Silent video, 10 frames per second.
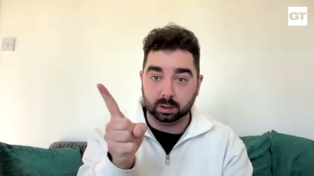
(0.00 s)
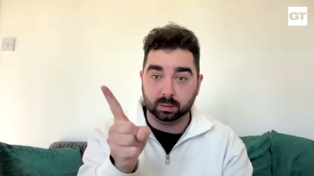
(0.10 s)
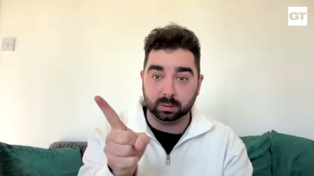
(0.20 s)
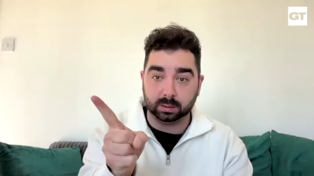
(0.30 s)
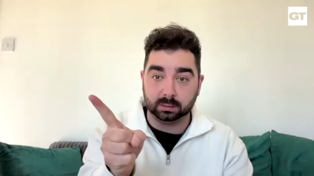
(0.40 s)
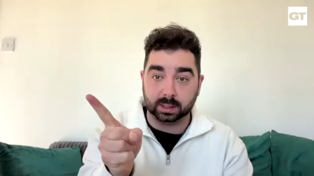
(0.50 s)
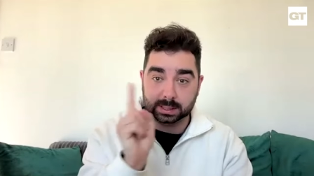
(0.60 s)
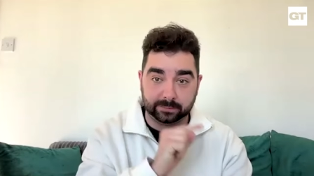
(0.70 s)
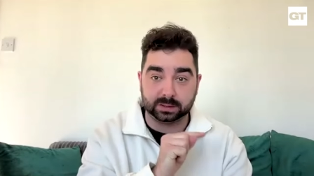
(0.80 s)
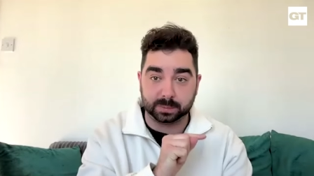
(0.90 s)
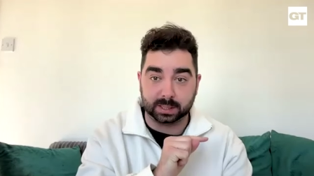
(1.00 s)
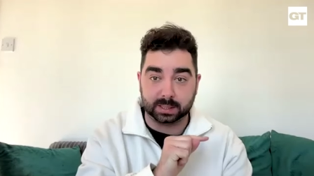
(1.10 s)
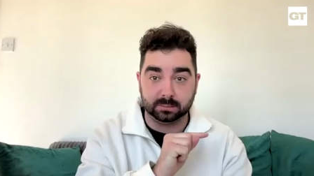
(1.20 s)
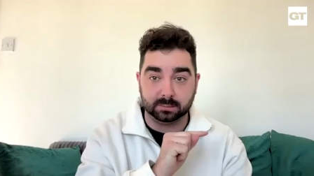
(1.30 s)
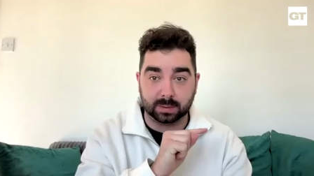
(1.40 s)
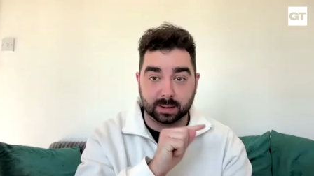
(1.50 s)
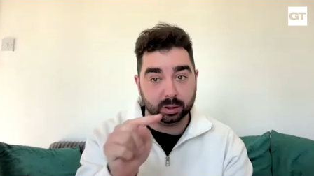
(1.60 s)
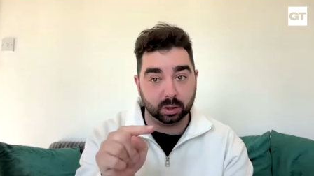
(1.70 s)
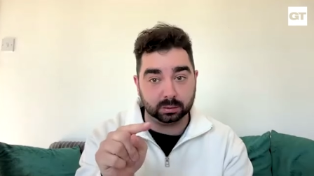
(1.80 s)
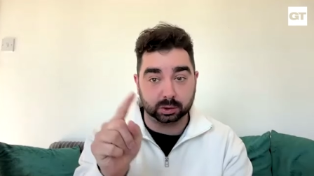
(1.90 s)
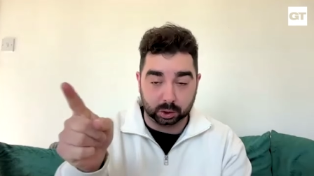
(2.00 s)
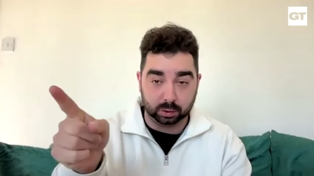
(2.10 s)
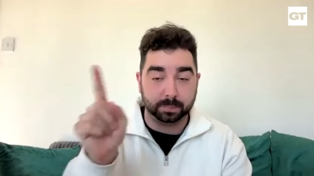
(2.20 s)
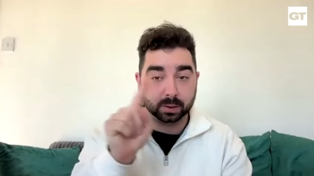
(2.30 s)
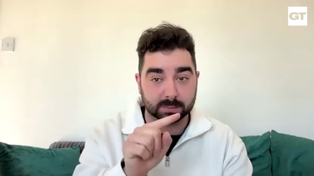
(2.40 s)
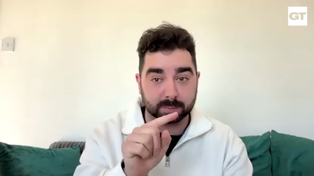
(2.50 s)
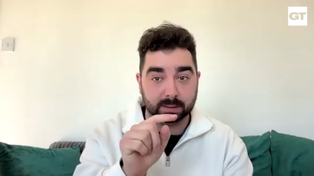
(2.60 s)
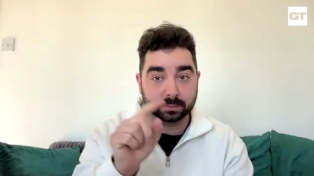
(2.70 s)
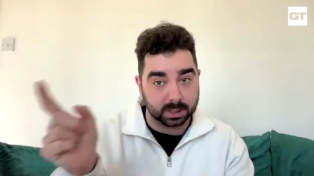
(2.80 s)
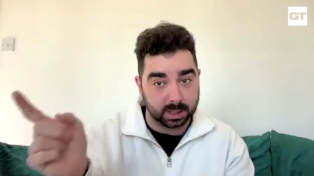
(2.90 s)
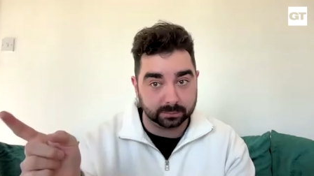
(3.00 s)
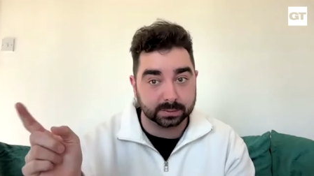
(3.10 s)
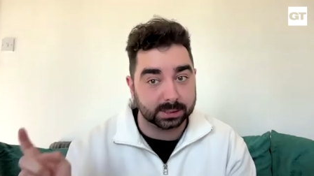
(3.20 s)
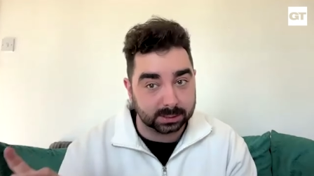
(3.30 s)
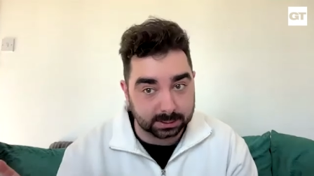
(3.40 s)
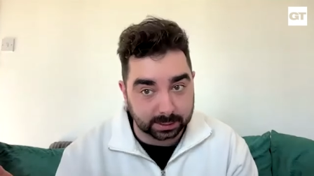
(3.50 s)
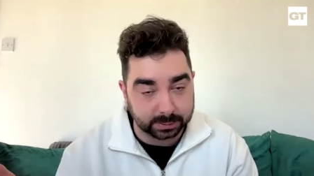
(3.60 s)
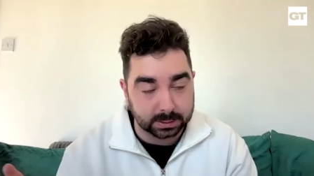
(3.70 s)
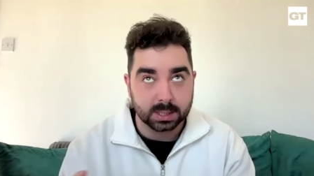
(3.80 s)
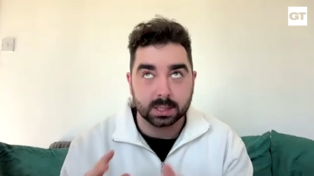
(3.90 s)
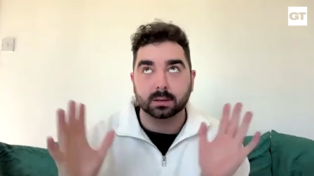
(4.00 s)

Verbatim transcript: you inevitably, maybe not, do possibly return for season 7,